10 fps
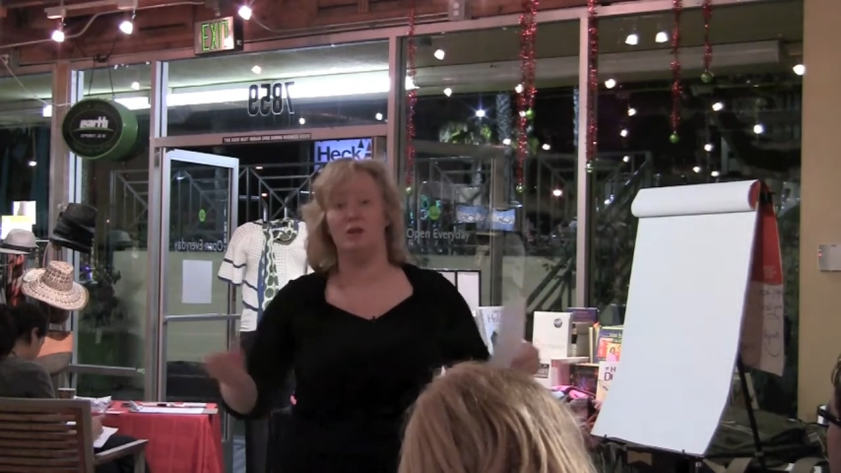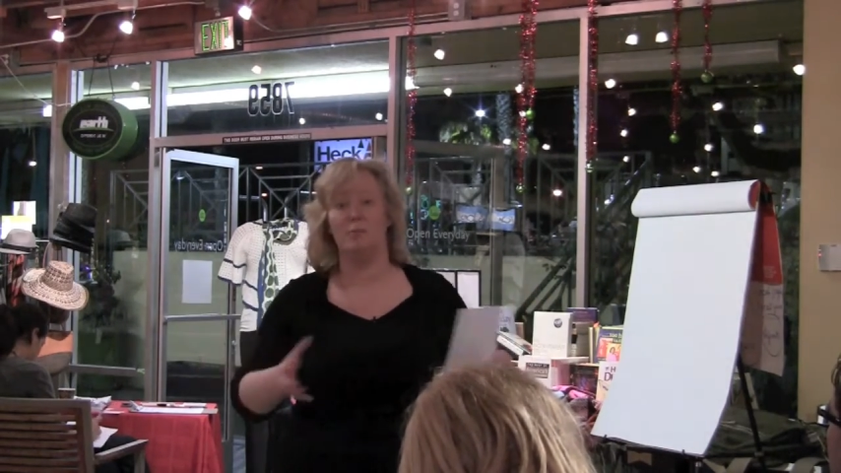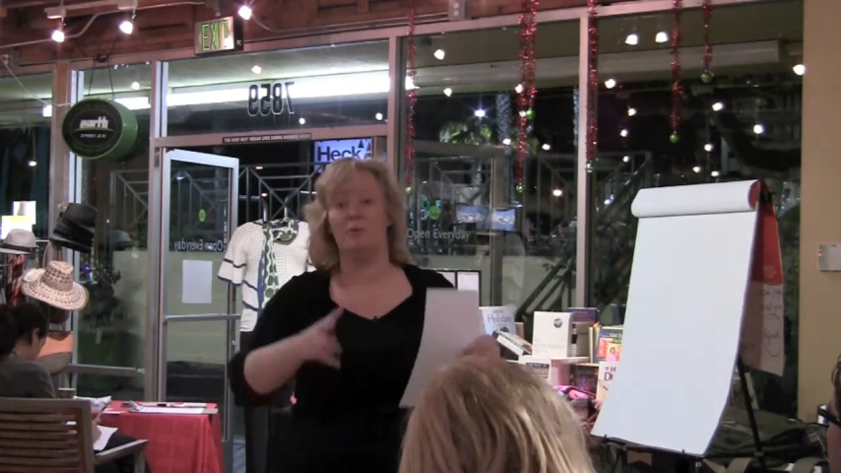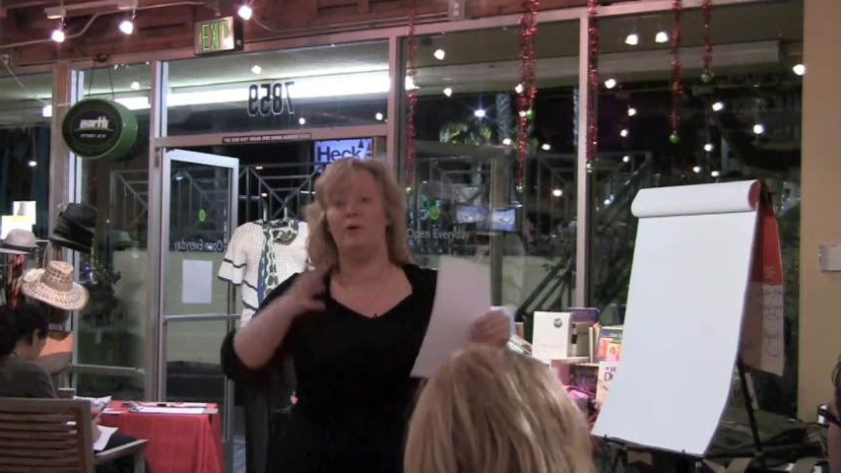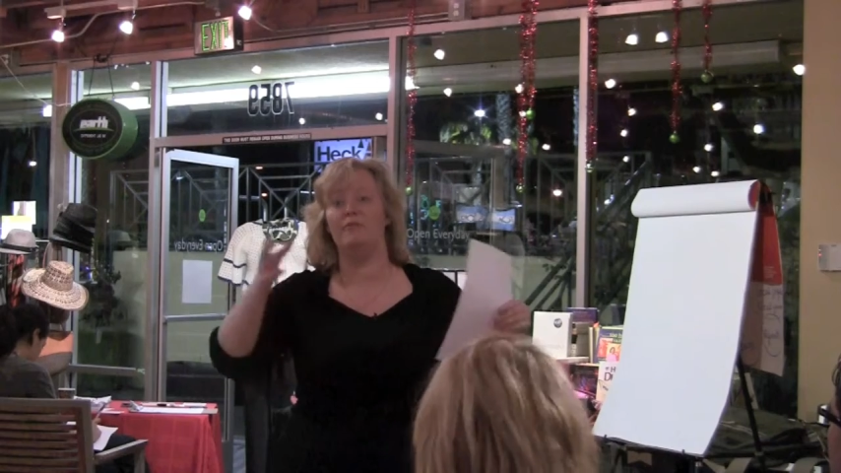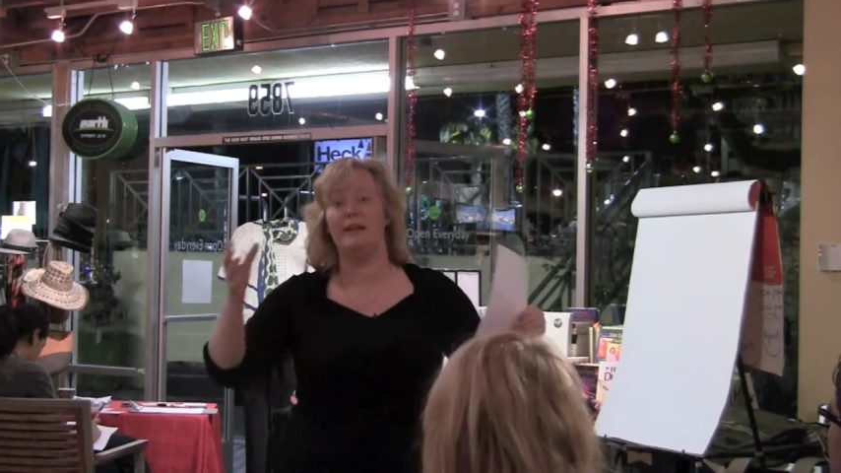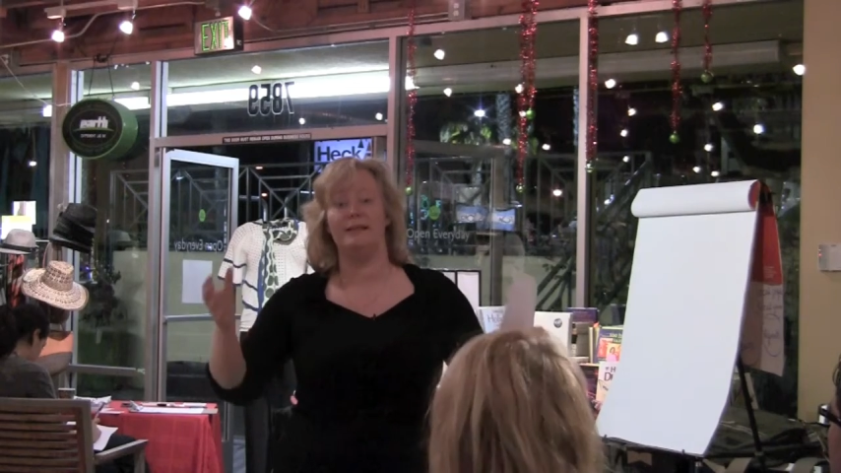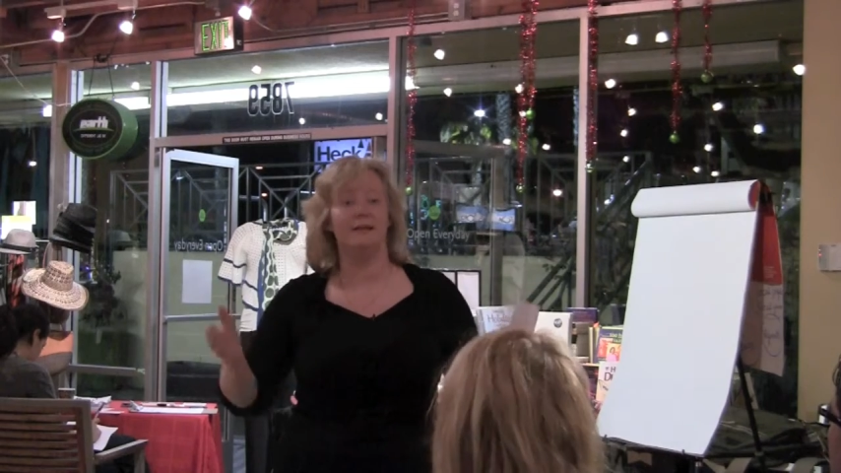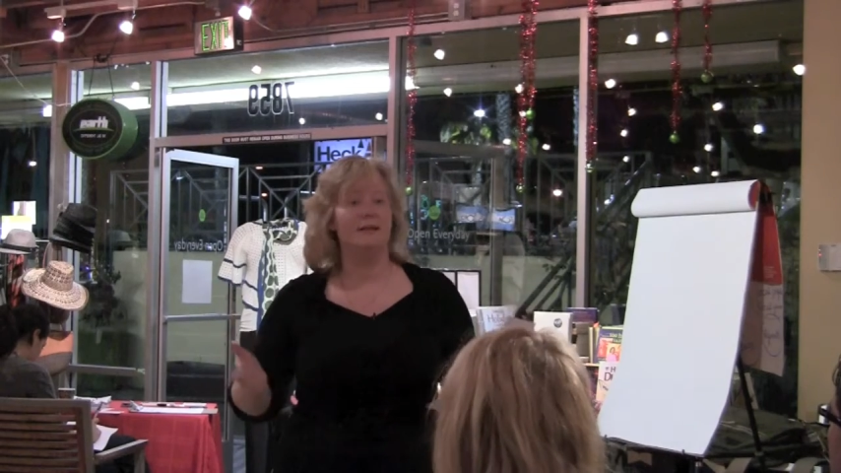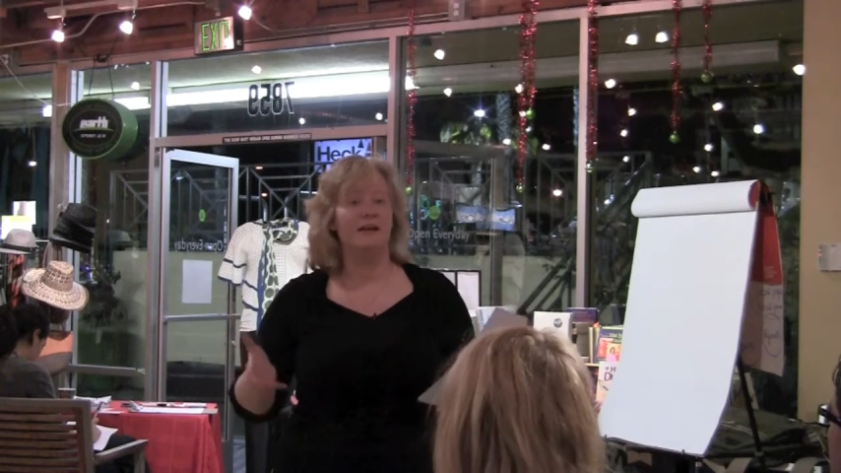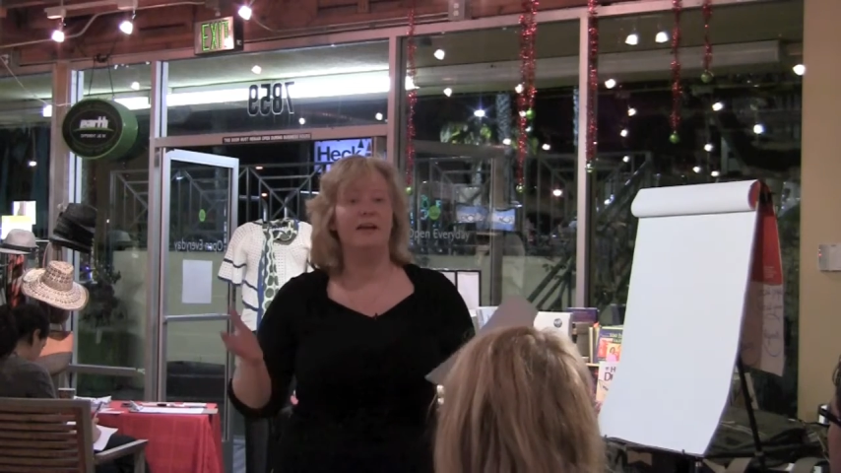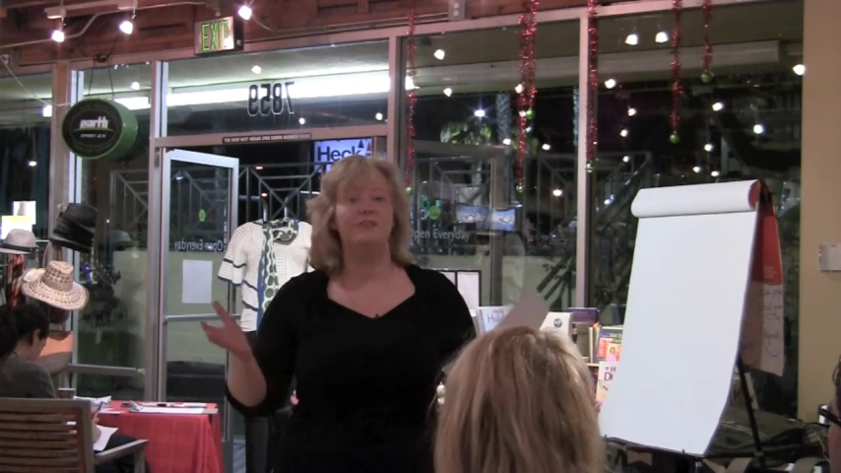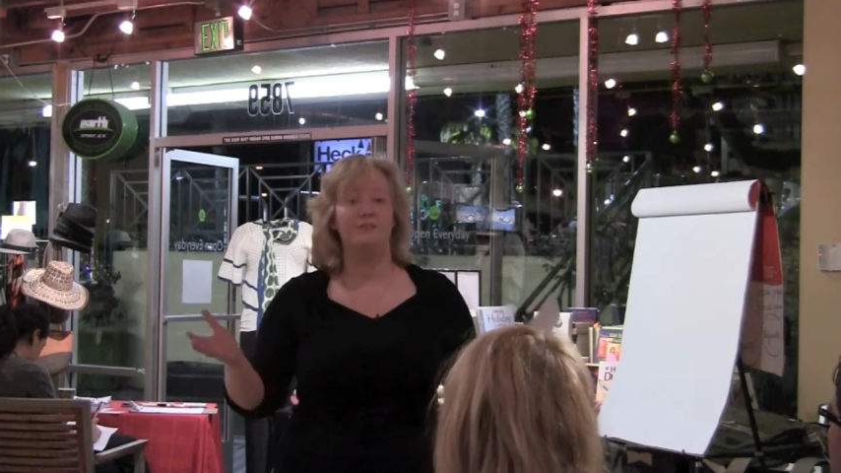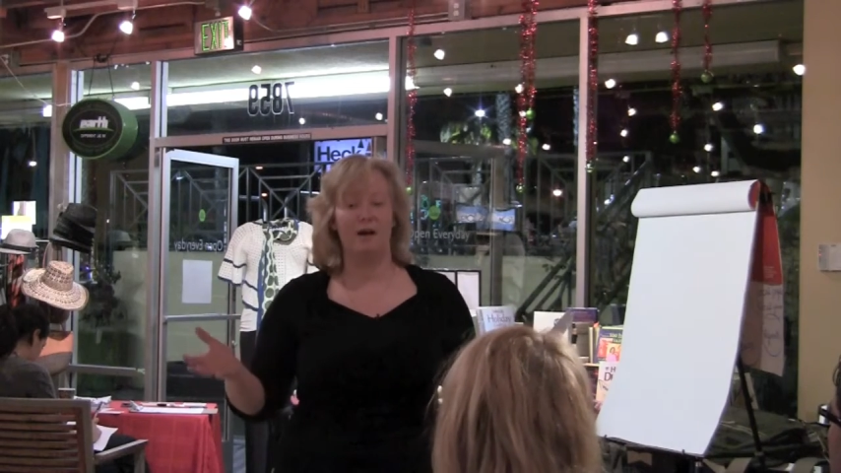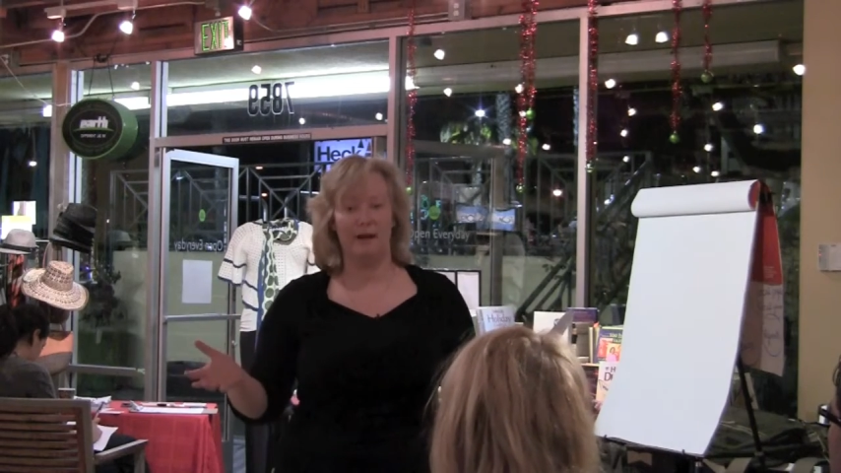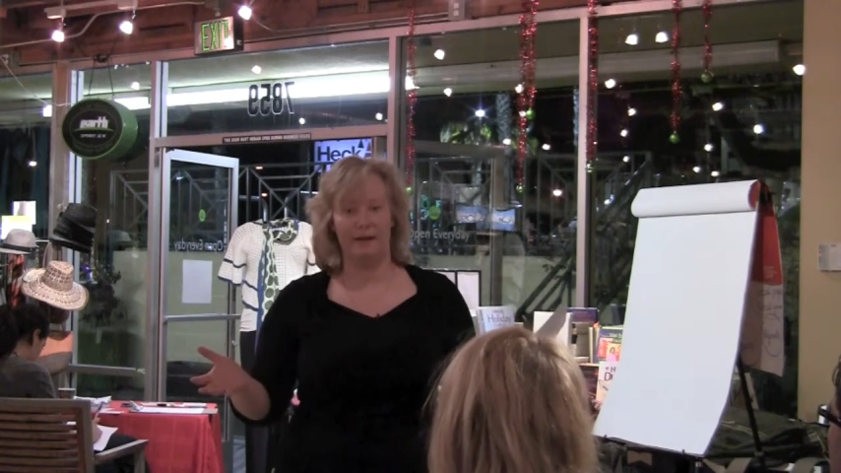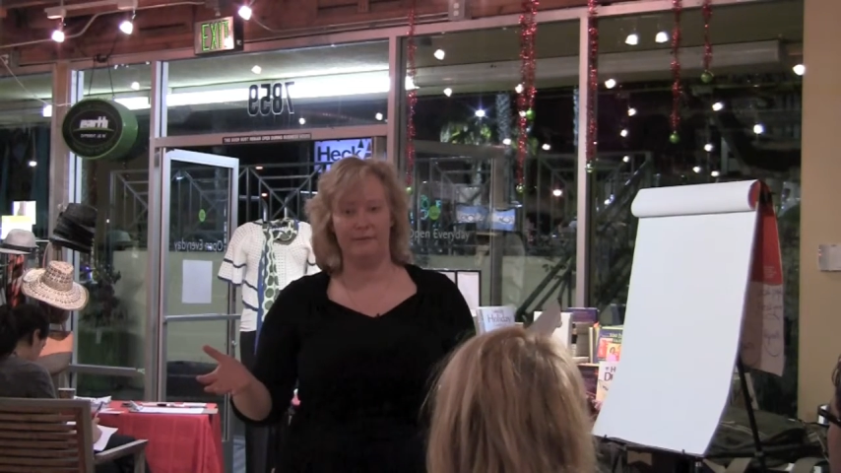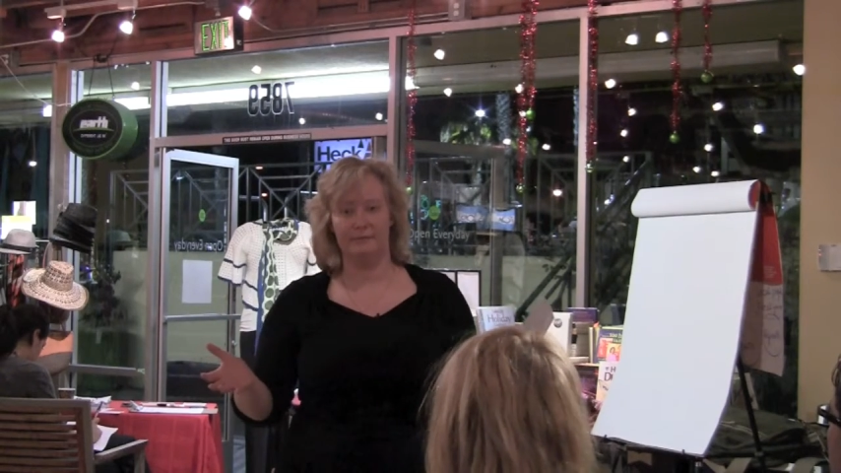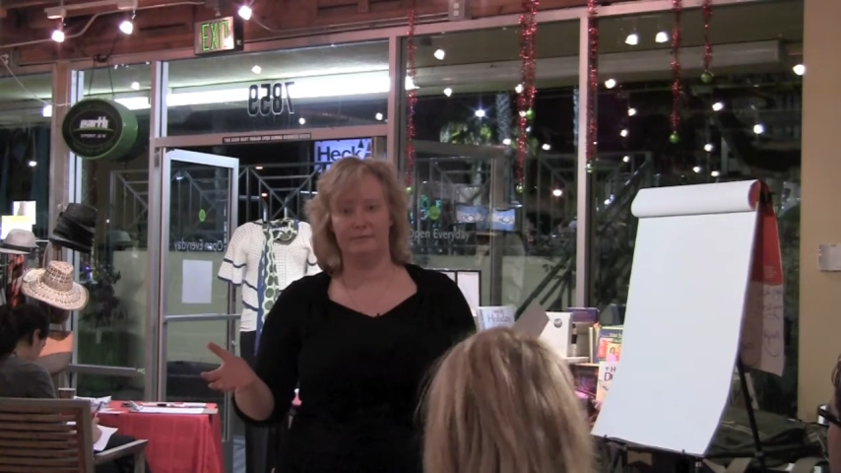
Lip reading: not perfect. It's fine.